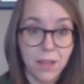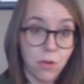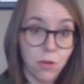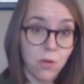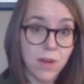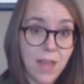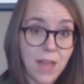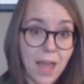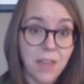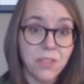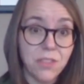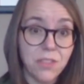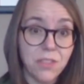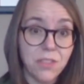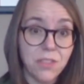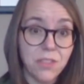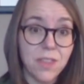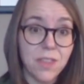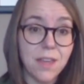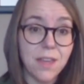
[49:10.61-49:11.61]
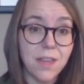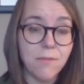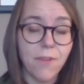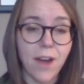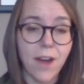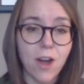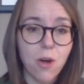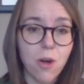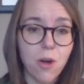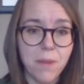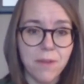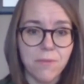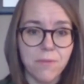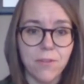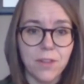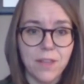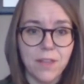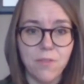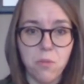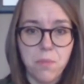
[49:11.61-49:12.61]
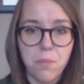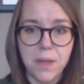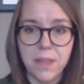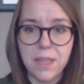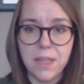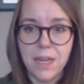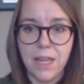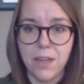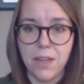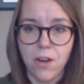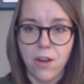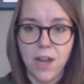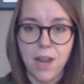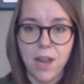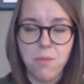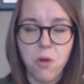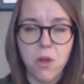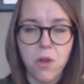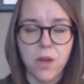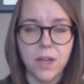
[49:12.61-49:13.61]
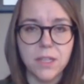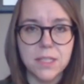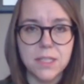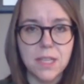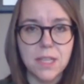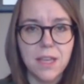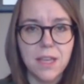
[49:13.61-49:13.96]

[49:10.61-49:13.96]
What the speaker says: create the environment for livability in our neighborhoods.